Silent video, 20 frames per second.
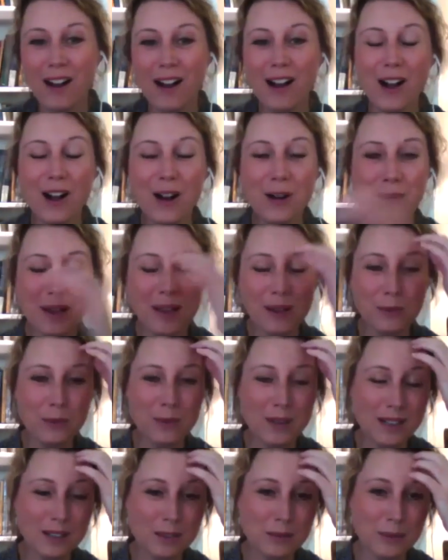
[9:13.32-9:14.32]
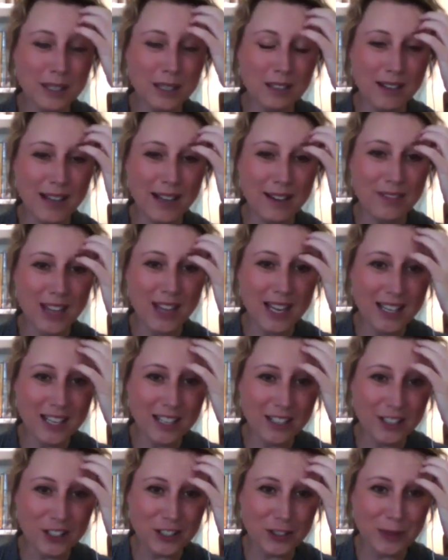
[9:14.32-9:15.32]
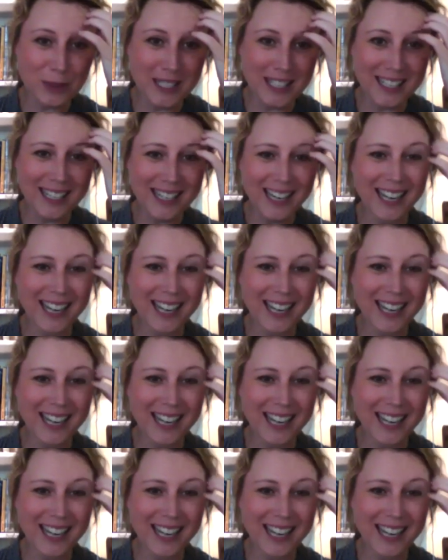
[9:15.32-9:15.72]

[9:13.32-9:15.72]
Oh, well, we don't have that here, do we?